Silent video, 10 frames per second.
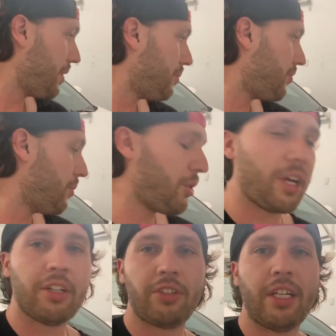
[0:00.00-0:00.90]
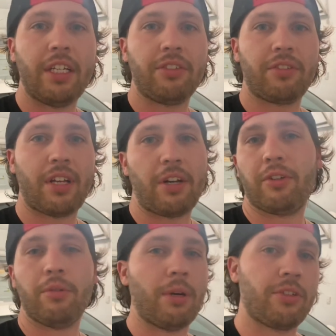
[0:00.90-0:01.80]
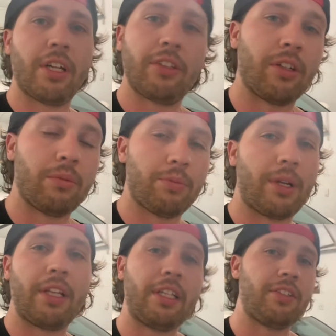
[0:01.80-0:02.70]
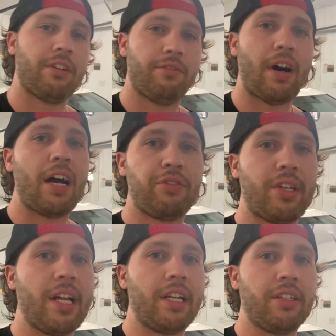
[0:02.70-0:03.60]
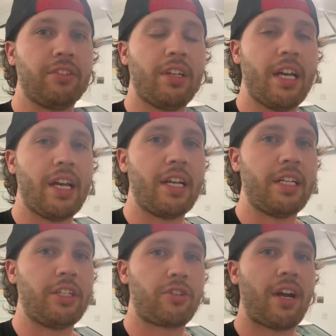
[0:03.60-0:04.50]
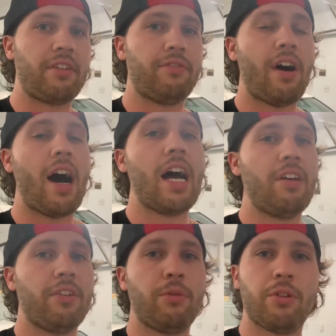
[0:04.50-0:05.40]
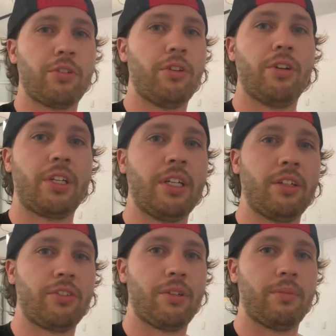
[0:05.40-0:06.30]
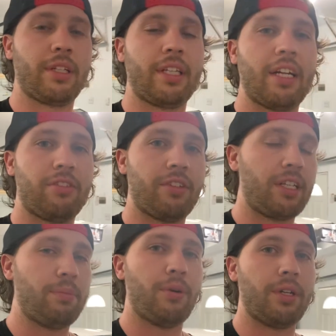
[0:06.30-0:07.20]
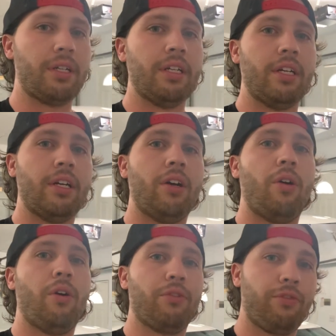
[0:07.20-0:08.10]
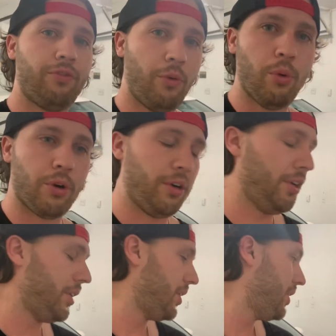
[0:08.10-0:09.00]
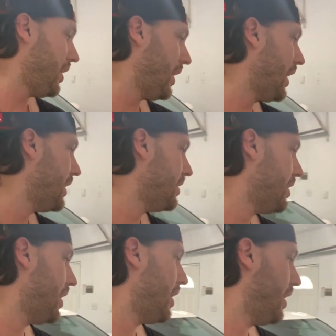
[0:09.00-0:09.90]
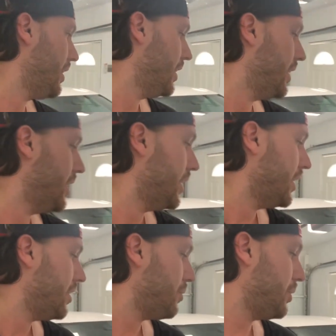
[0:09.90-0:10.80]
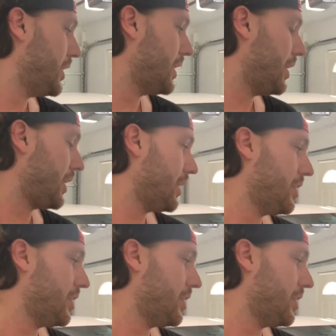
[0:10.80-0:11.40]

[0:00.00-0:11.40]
From what I understand, I don't know Mustang terms, but I think he's got 5 settings, and he tried 5 and it wasn't hooking or something like that. So then he put it on 4, and we did like a